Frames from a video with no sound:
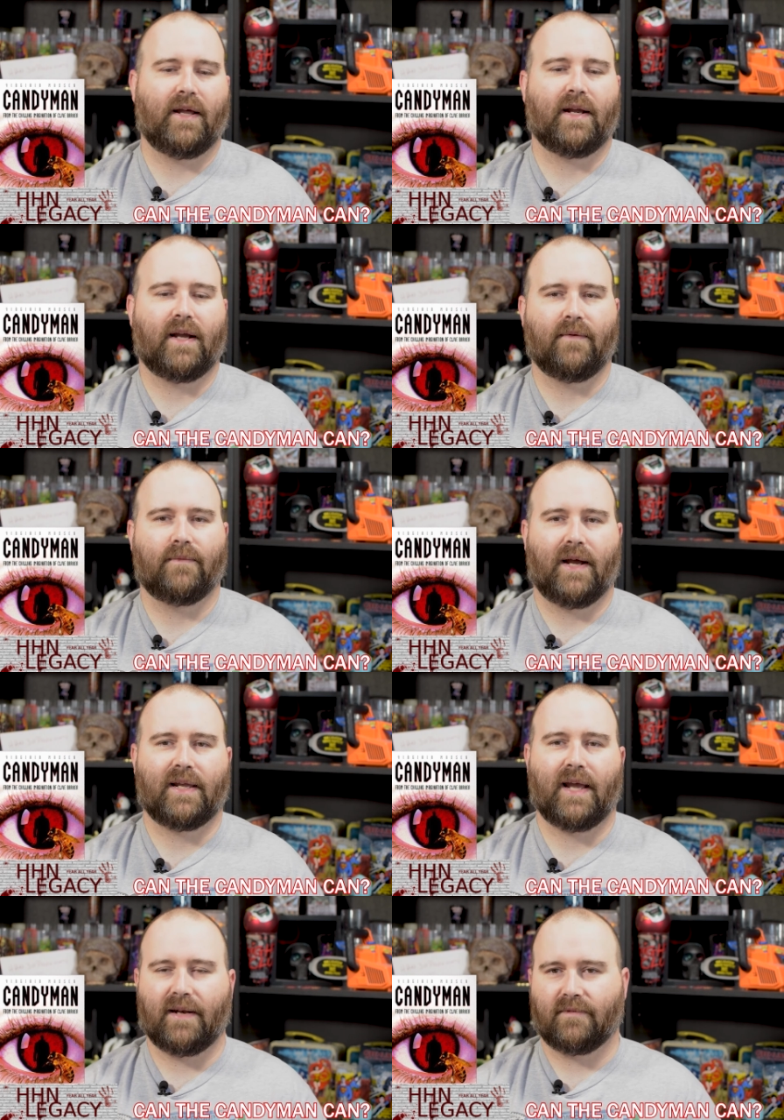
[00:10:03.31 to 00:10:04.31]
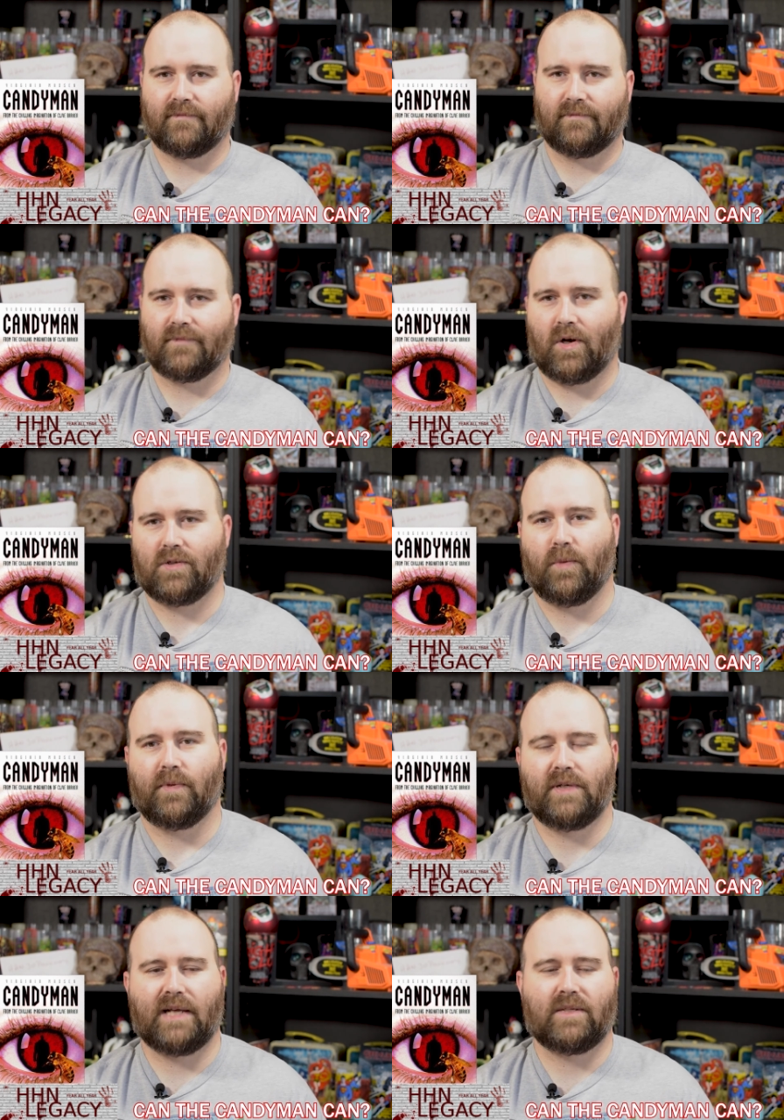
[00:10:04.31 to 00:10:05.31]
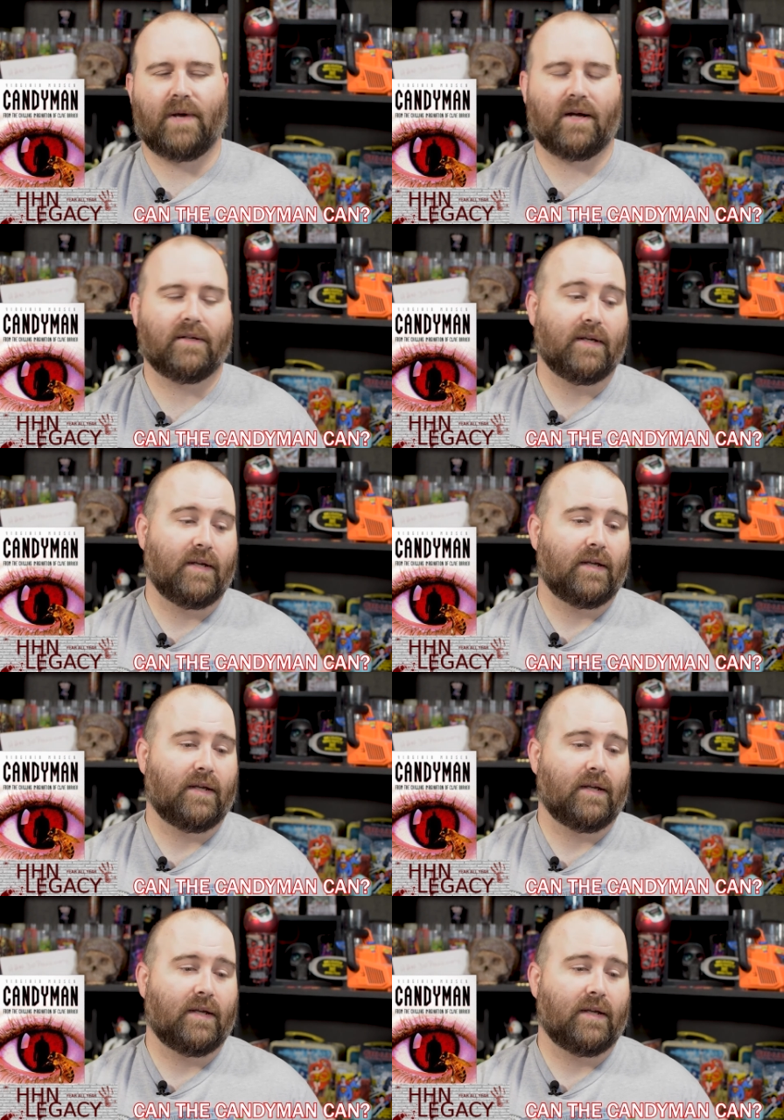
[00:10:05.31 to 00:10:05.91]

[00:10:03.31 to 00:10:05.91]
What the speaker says: like I get all super jazzed about.